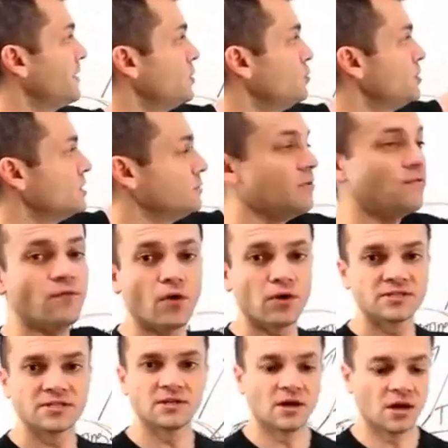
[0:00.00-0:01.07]
that you need to be
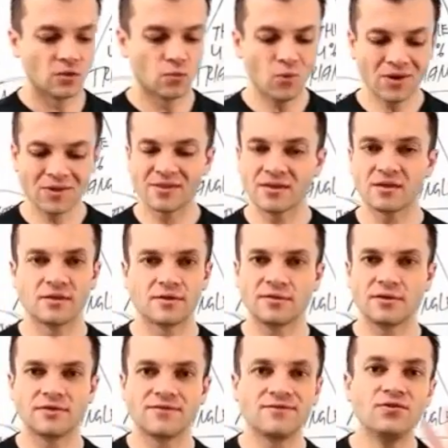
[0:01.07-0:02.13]
focusing on. What are
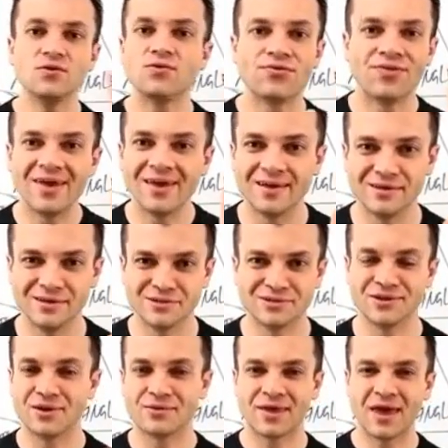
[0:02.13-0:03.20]
the few
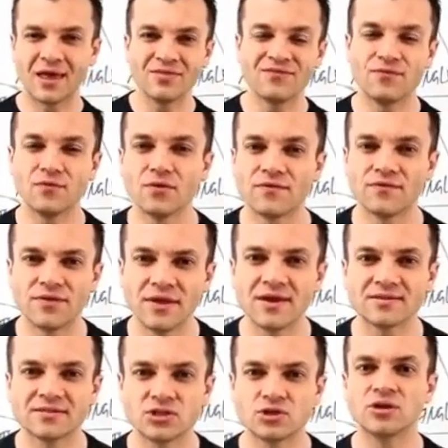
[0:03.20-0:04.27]
things, the handful of
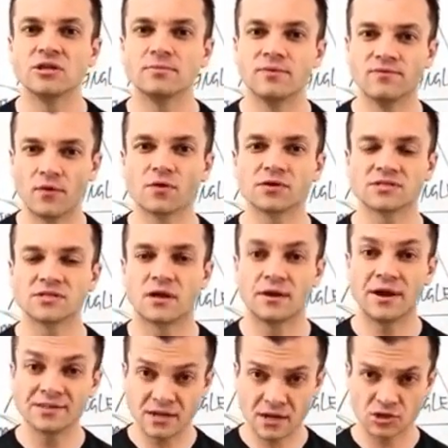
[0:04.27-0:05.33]
things that you need to be focusing
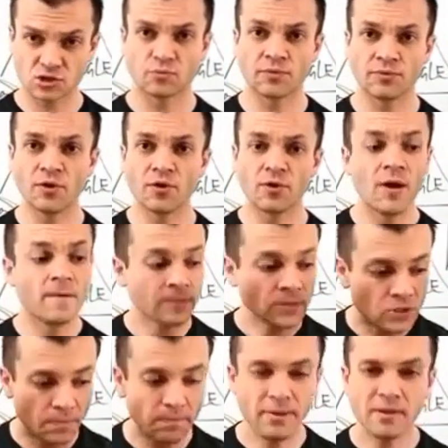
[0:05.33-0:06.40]
on as an entrepreneur
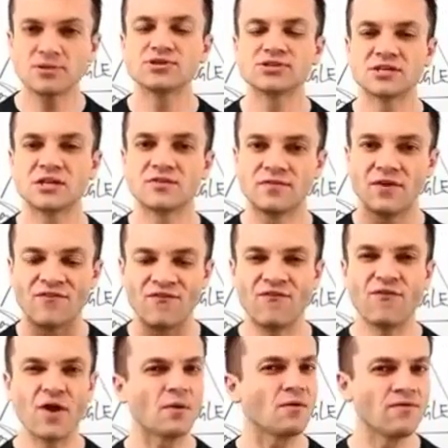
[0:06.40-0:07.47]
to build yourself a
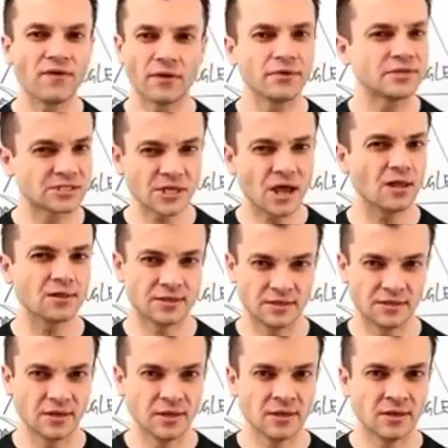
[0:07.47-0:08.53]
very, very
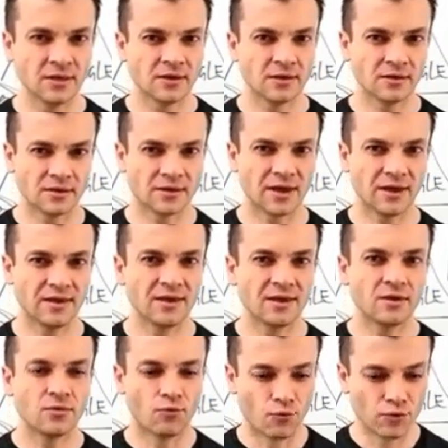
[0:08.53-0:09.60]
solid, okay,
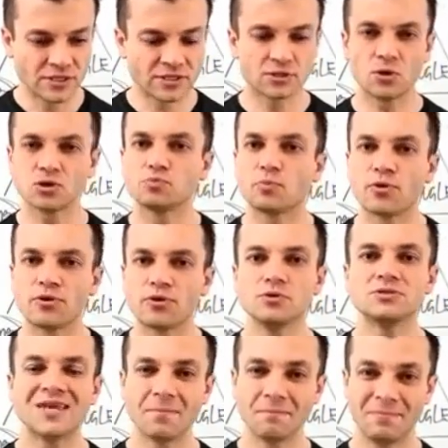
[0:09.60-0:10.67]

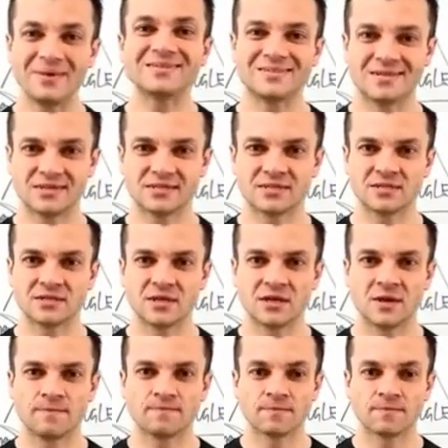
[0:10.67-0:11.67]
results-producing business